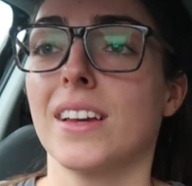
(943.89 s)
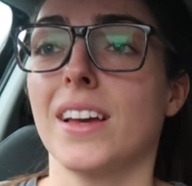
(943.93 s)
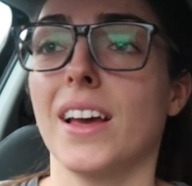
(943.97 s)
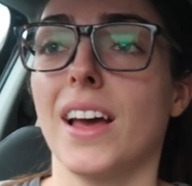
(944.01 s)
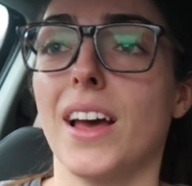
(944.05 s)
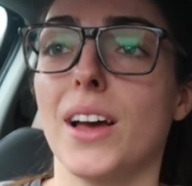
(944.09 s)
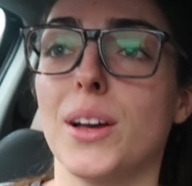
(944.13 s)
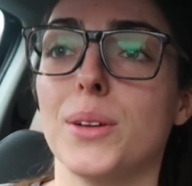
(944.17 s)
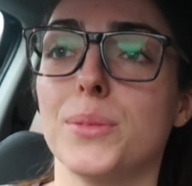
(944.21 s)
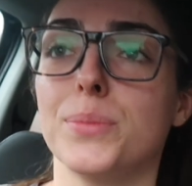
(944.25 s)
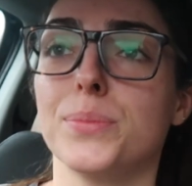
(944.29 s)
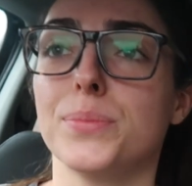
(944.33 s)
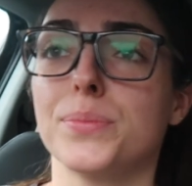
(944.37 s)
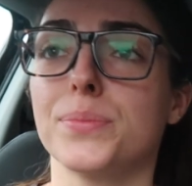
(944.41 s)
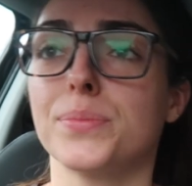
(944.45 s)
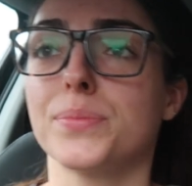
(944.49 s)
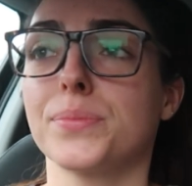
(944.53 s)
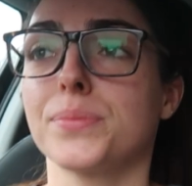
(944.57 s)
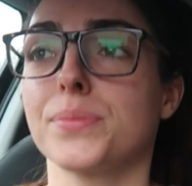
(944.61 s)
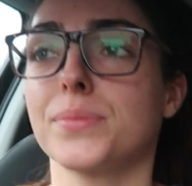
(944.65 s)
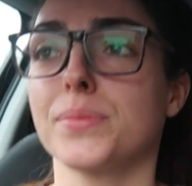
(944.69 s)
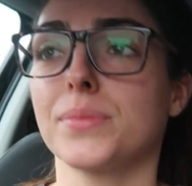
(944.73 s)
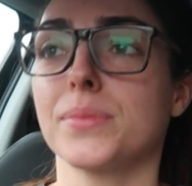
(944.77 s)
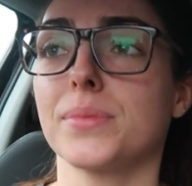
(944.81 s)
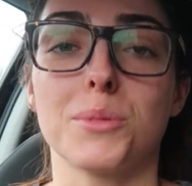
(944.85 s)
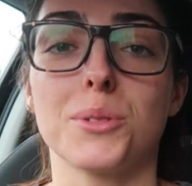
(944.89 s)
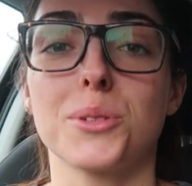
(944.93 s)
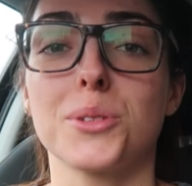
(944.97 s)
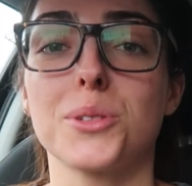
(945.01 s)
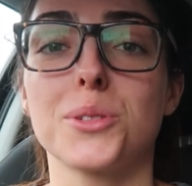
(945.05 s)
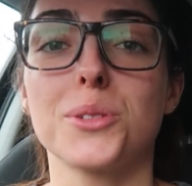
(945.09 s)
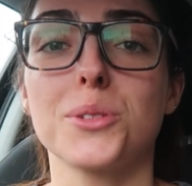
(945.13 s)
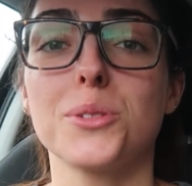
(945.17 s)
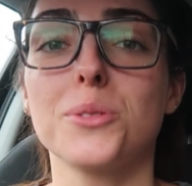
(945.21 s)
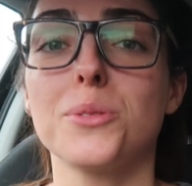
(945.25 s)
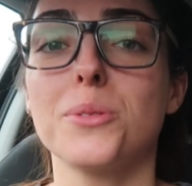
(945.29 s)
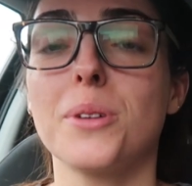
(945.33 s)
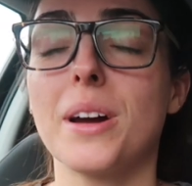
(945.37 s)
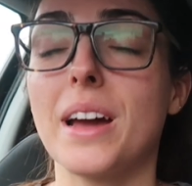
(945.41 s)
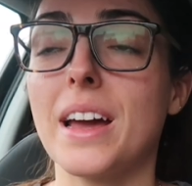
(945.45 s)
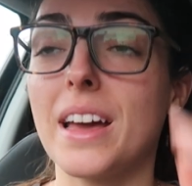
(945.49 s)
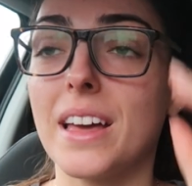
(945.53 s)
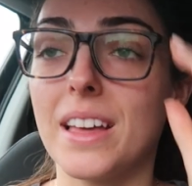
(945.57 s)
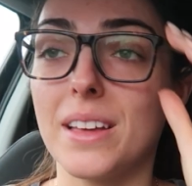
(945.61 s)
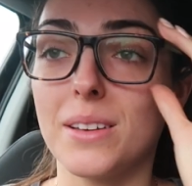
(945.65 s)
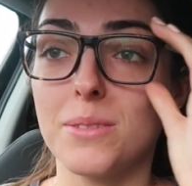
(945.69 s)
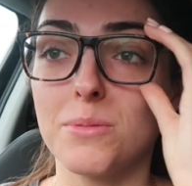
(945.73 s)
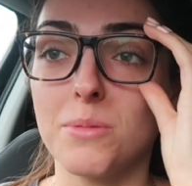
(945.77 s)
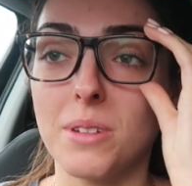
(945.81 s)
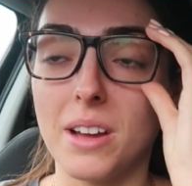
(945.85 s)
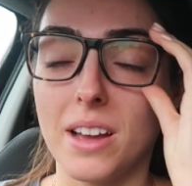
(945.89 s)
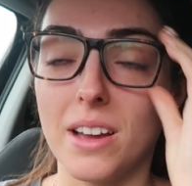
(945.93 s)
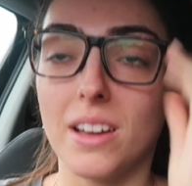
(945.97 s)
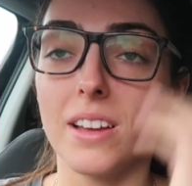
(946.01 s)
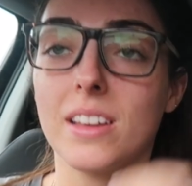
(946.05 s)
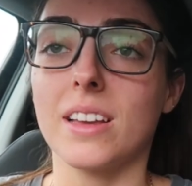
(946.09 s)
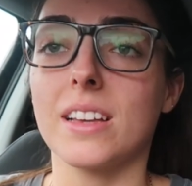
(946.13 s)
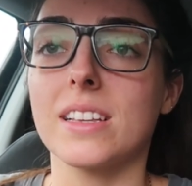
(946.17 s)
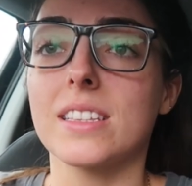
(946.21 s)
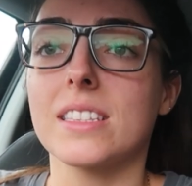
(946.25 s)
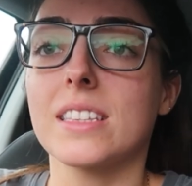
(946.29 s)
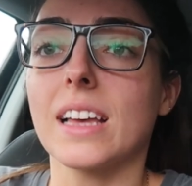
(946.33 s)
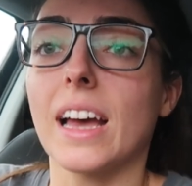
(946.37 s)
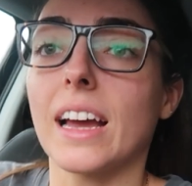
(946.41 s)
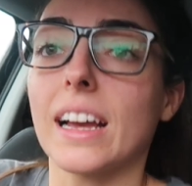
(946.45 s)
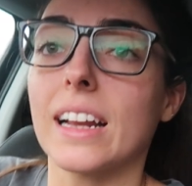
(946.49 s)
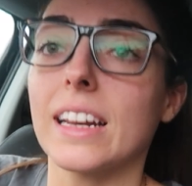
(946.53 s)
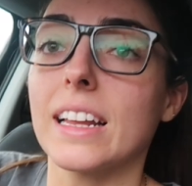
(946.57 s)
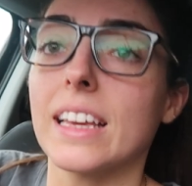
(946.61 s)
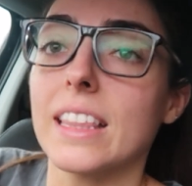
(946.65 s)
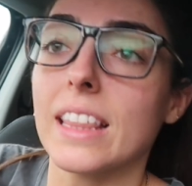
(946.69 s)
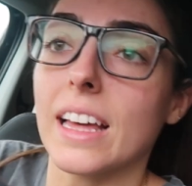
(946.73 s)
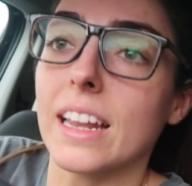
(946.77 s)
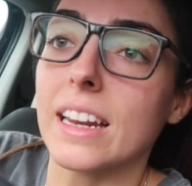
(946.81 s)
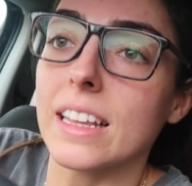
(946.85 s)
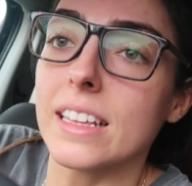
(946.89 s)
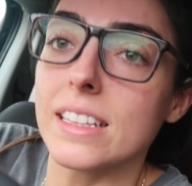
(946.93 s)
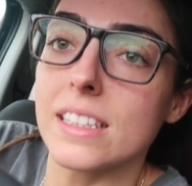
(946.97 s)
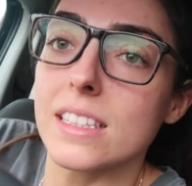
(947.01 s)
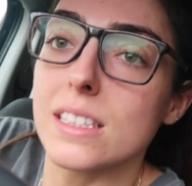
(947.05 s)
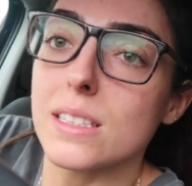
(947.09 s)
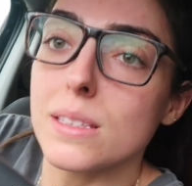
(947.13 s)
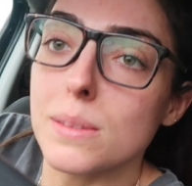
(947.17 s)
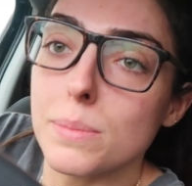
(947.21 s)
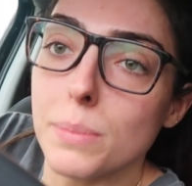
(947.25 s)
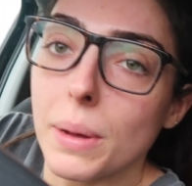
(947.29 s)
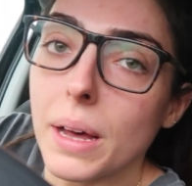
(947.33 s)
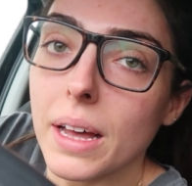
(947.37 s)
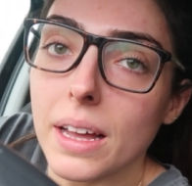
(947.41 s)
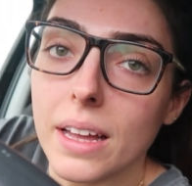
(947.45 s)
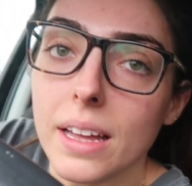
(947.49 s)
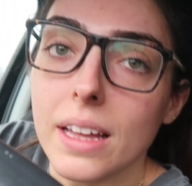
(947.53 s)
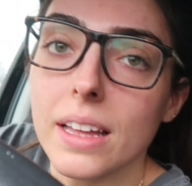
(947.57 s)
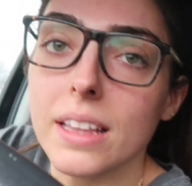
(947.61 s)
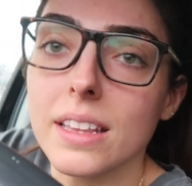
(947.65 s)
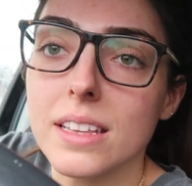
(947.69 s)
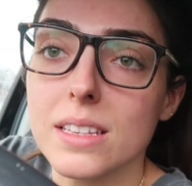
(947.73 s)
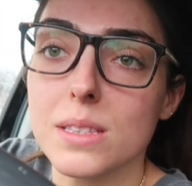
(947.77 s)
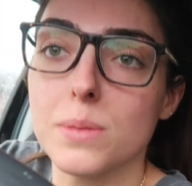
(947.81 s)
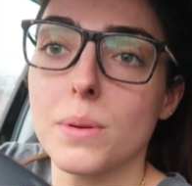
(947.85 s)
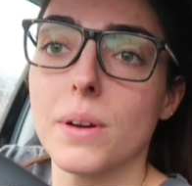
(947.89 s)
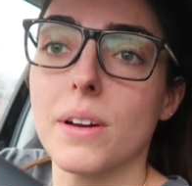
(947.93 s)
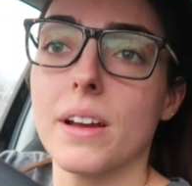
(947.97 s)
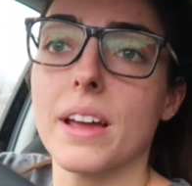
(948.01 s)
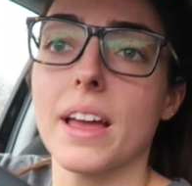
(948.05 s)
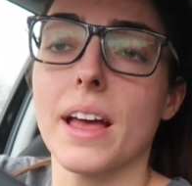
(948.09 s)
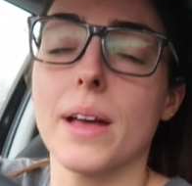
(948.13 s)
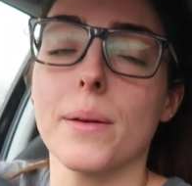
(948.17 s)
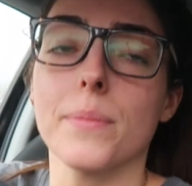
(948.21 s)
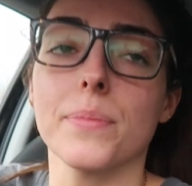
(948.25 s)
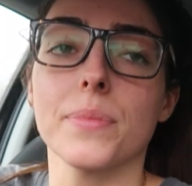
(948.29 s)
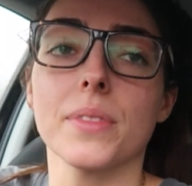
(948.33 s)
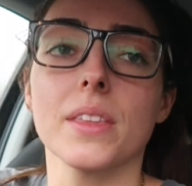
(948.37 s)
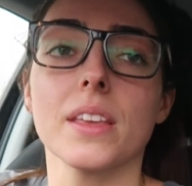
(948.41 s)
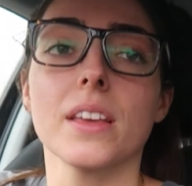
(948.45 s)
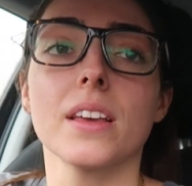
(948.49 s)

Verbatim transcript: Um, not sure where where exactly that is, but uh, that's where I am.